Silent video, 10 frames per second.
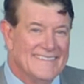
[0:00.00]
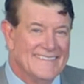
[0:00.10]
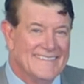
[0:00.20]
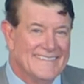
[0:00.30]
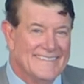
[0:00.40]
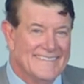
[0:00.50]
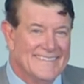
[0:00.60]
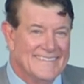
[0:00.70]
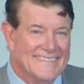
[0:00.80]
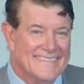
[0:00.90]

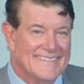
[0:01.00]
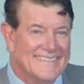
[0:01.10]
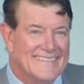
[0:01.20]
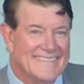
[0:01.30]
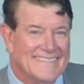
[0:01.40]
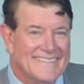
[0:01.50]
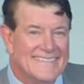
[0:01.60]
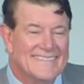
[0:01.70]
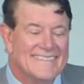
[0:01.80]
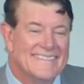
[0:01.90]

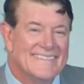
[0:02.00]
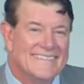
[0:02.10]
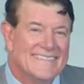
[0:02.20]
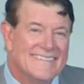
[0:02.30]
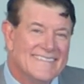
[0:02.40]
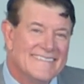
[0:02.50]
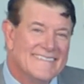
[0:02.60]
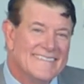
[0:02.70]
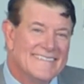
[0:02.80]
No words are spoken by the person on screen.